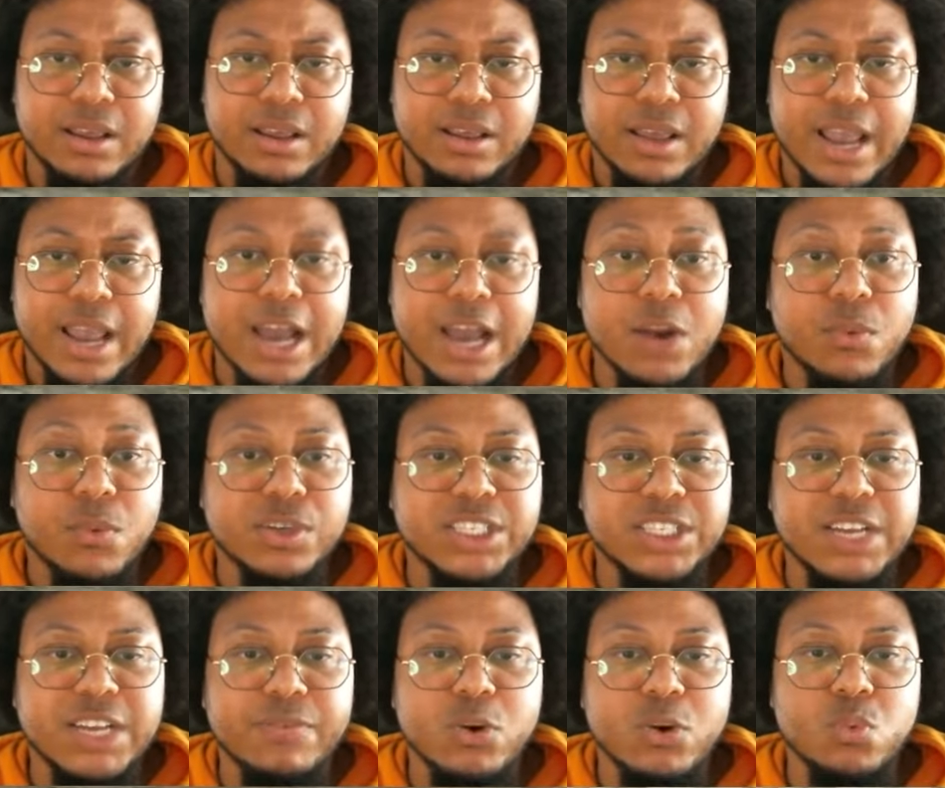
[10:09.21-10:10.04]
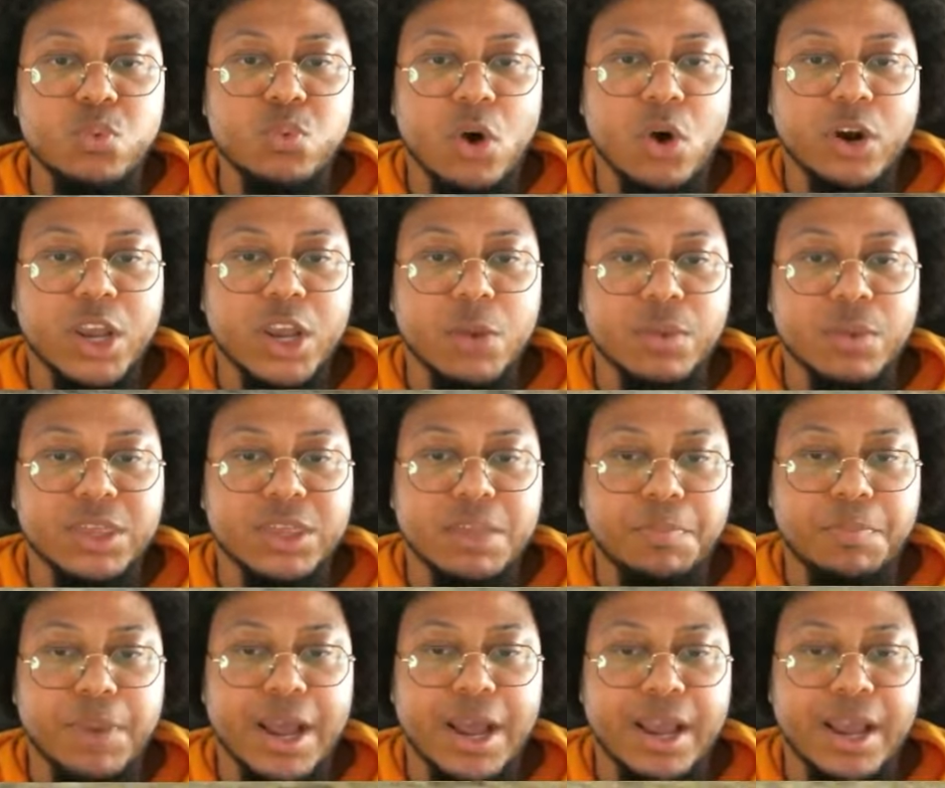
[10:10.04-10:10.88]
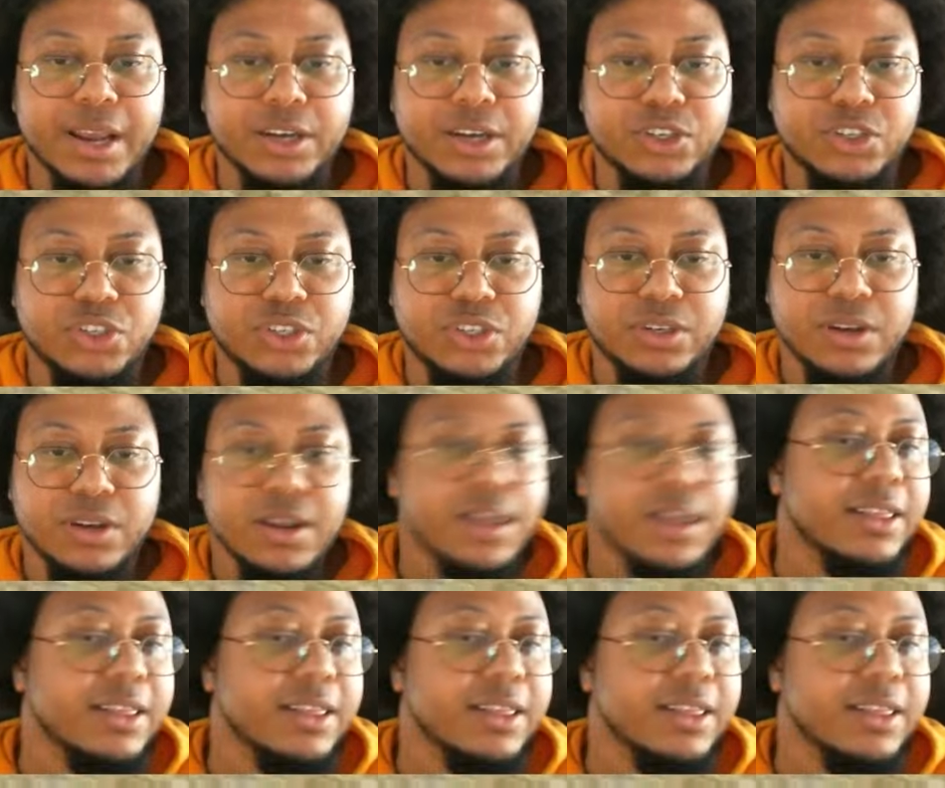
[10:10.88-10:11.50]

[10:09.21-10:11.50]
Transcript: And it wasn't even working with the punch.